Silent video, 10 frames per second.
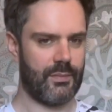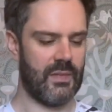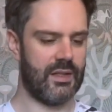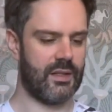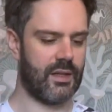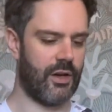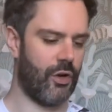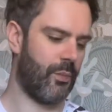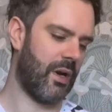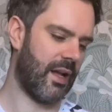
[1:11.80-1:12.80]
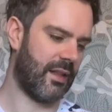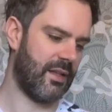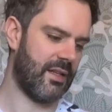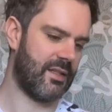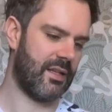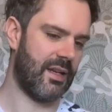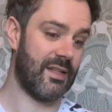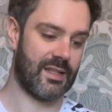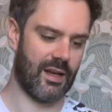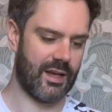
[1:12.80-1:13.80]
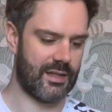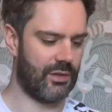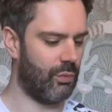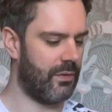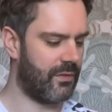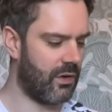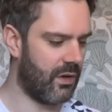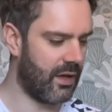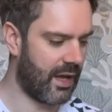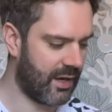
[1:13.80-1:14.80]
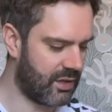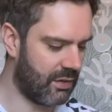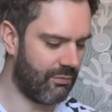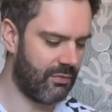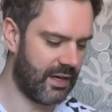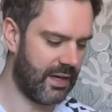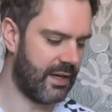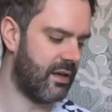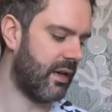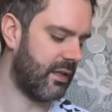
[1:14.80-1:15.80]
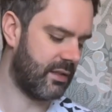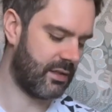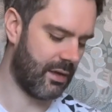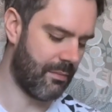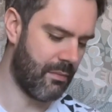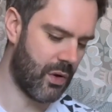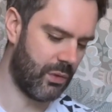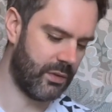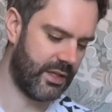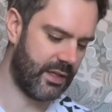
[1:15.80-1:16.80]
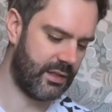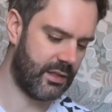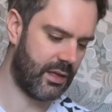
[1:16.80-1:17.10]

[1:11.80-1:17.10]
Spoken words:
This is going to open like this. Inside we've got actually a really nice moulded